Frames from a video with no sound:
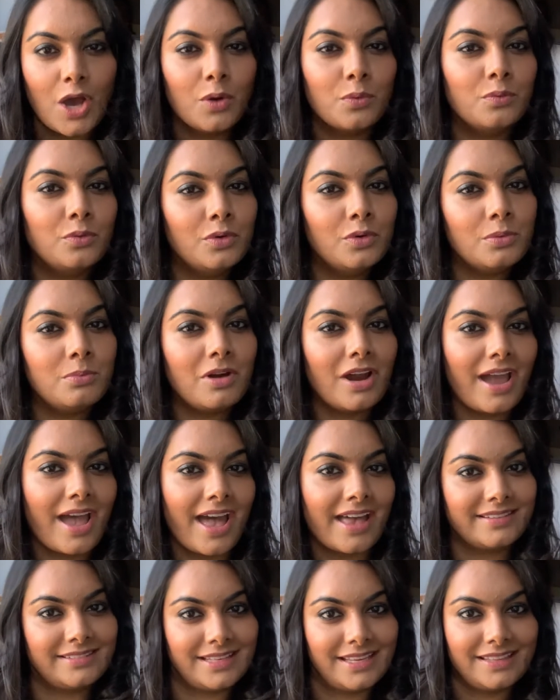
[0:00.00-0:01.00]
Rumor
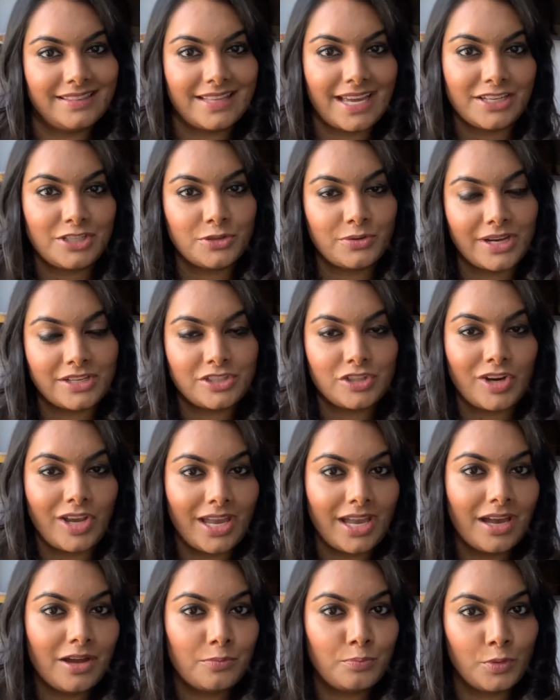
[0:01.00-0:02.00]
has it that director
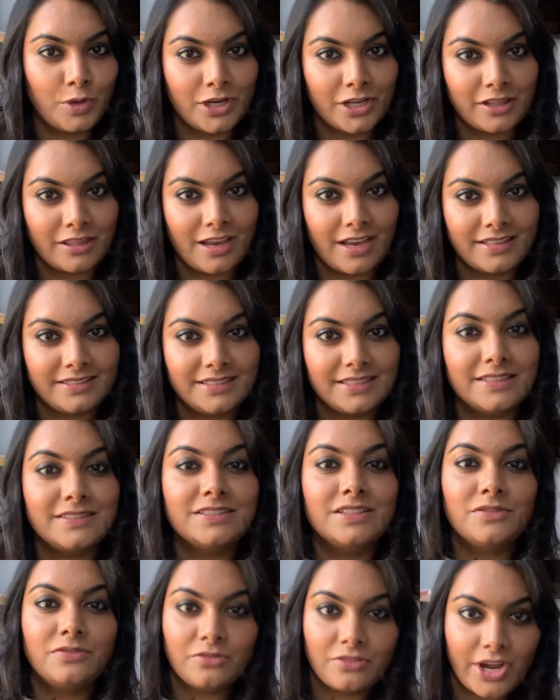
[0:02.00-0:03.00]
A.R. Murugadas is
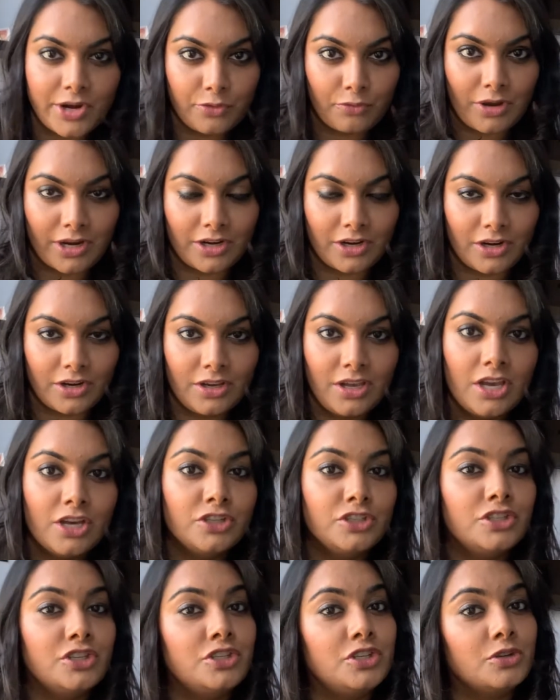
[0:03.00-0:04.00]
the frontrunner
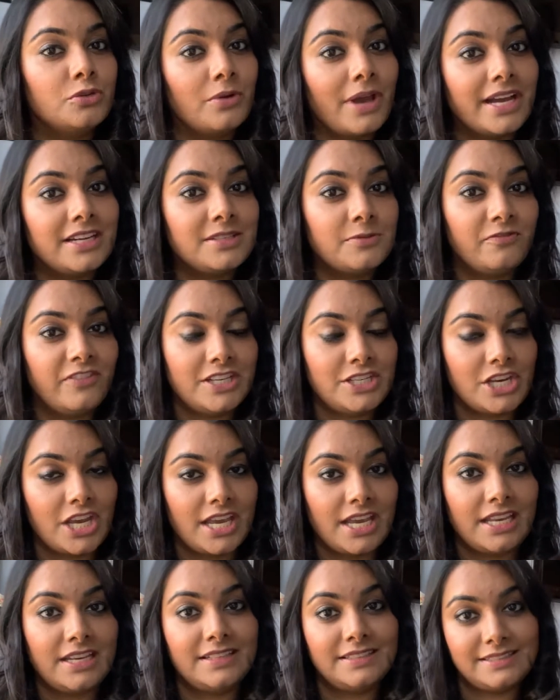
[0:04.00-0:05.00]
to direct
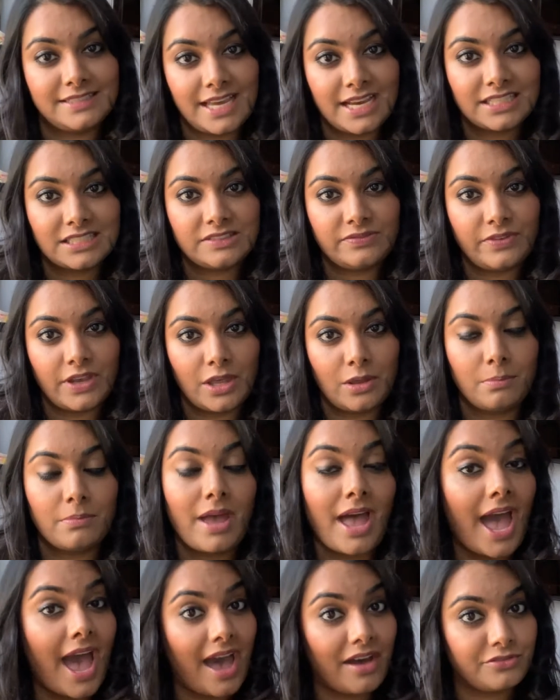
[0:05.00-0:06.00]
Vijay in his next film,
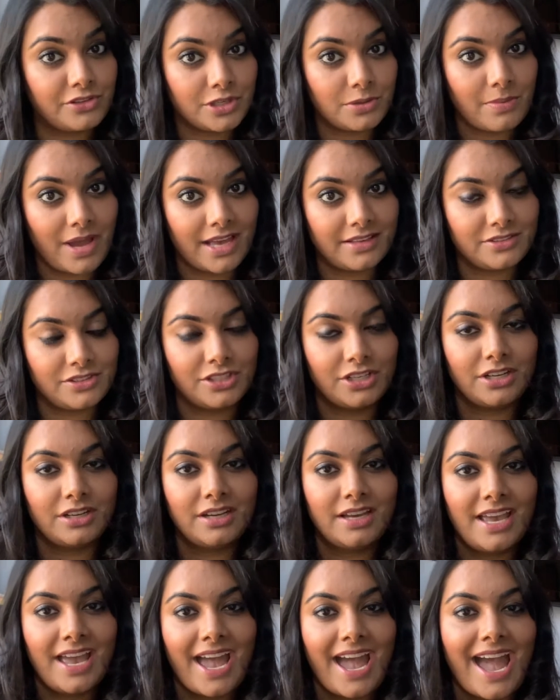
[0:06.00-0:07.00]
After Master,
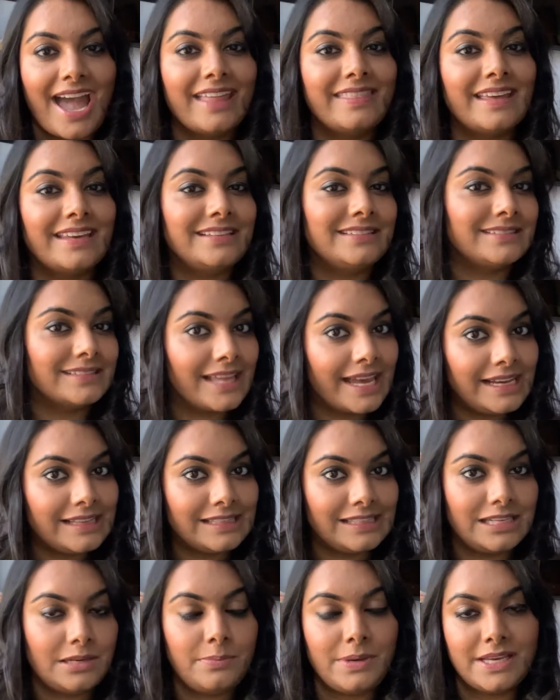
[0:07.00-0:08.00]
and that it's
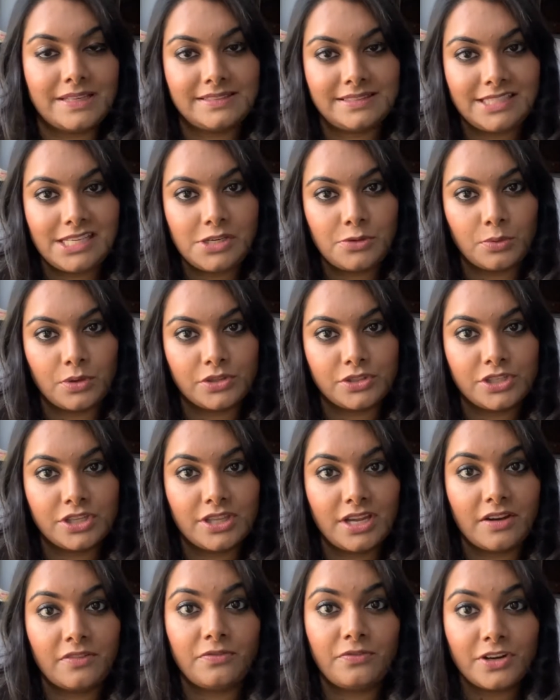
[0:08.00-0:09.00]
likely to be a sequel to
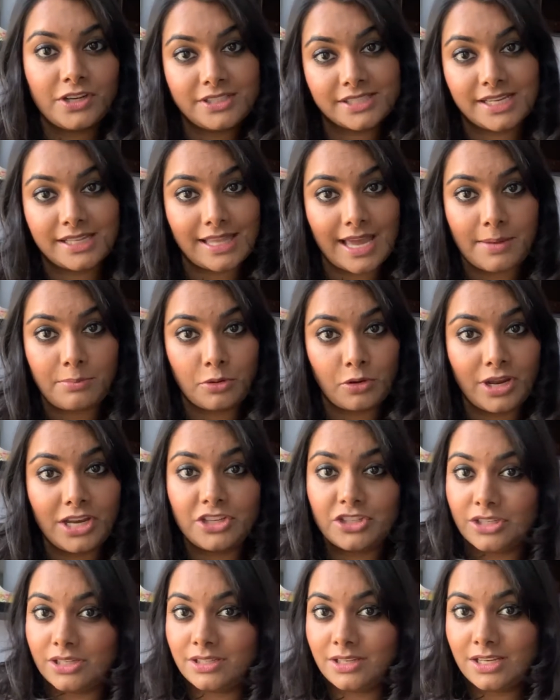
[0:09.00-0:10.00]
their first
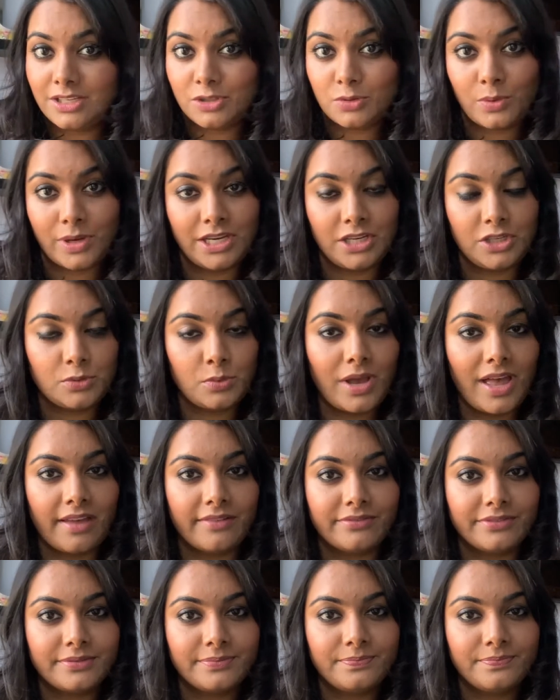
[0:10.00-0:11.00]
collaboration in
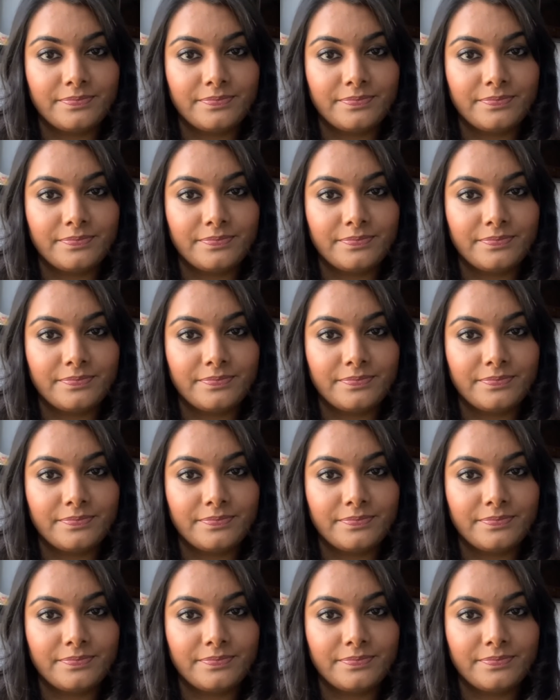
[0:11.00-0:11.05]
2012.